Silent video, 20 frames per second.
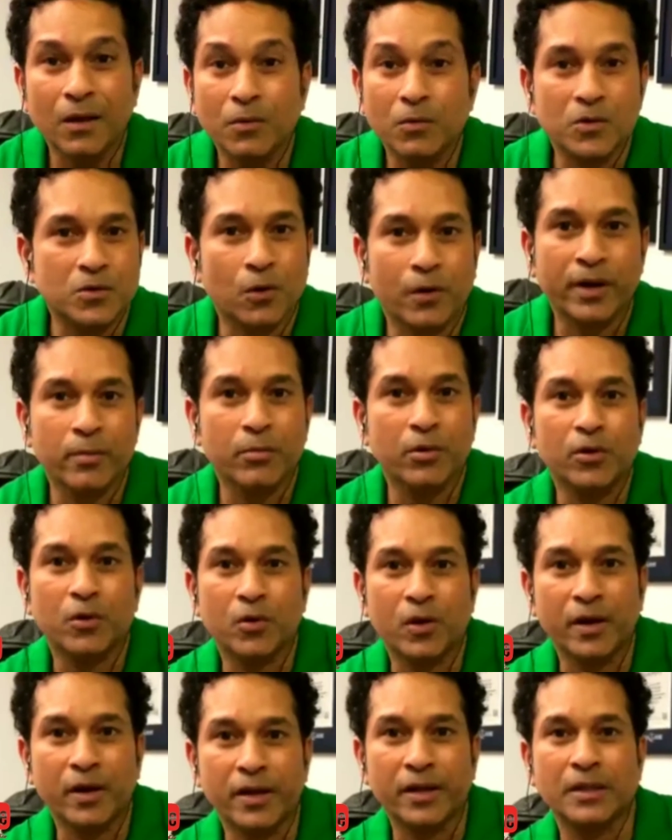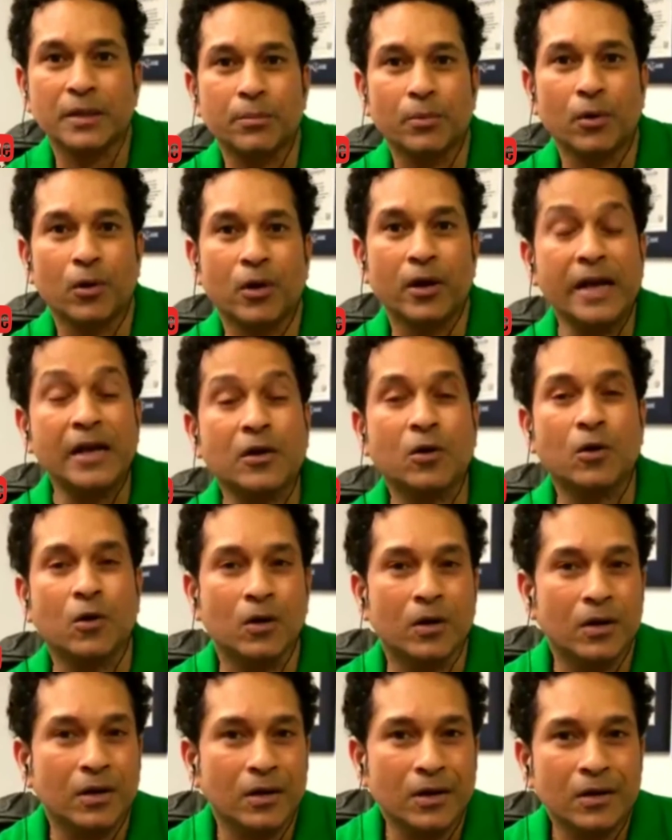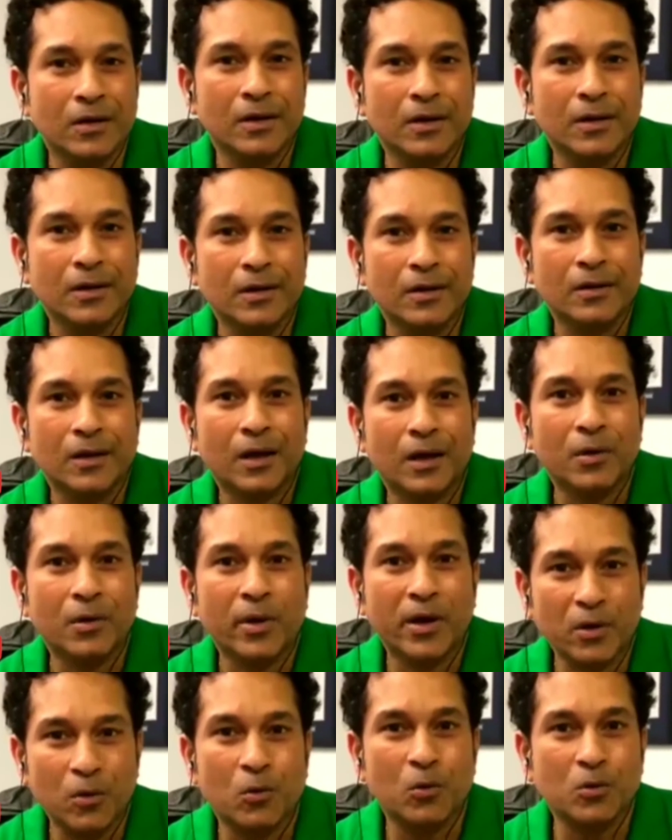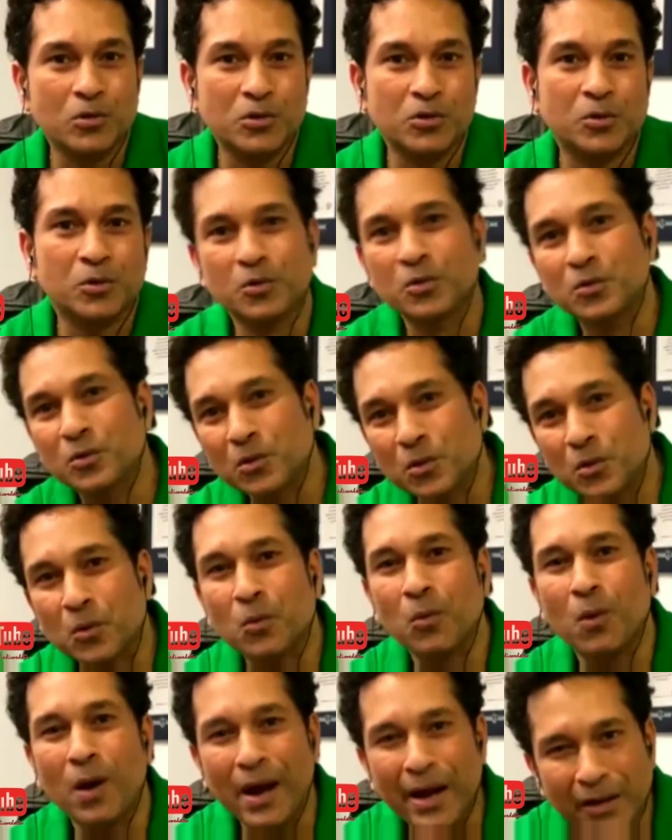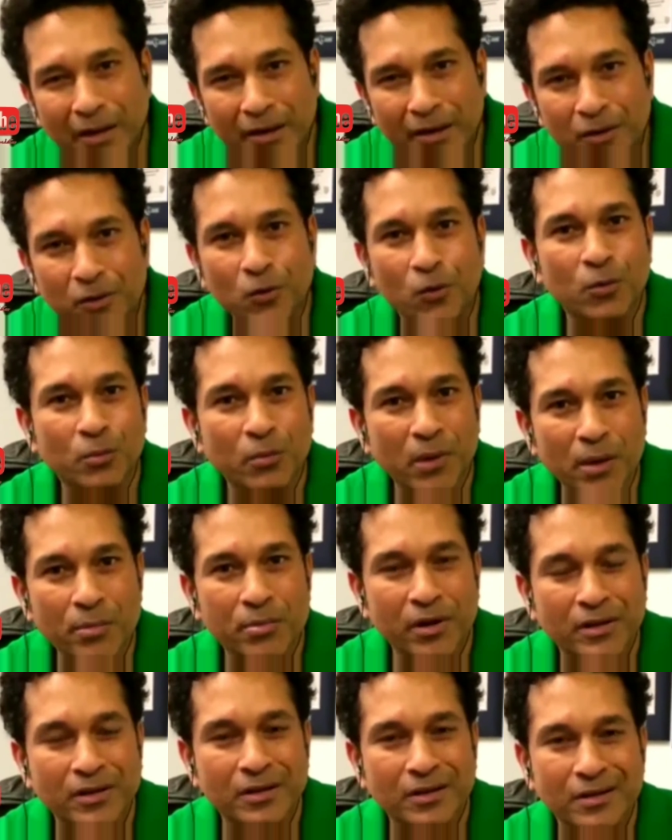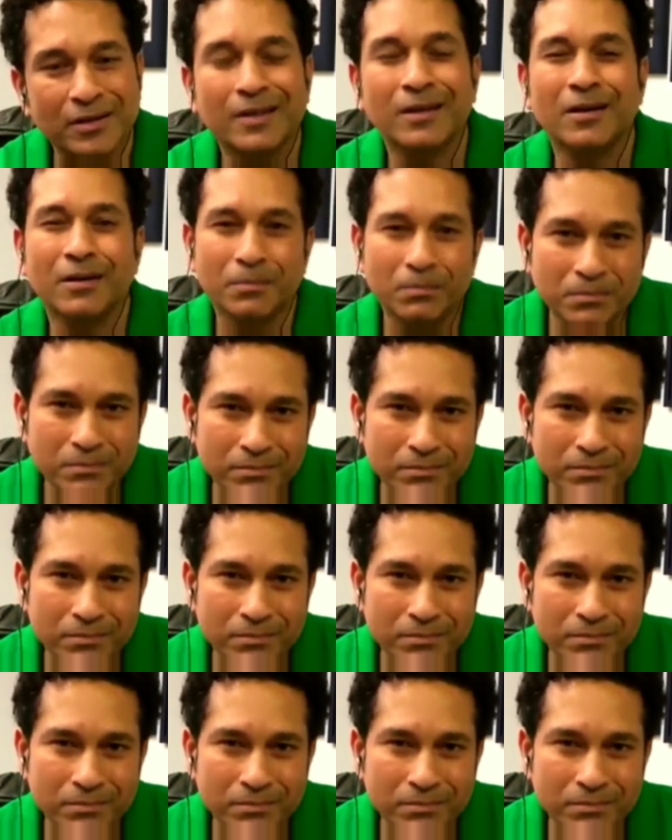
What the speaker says: I was not able to connect the ball at all, and my coach quietly told my brother,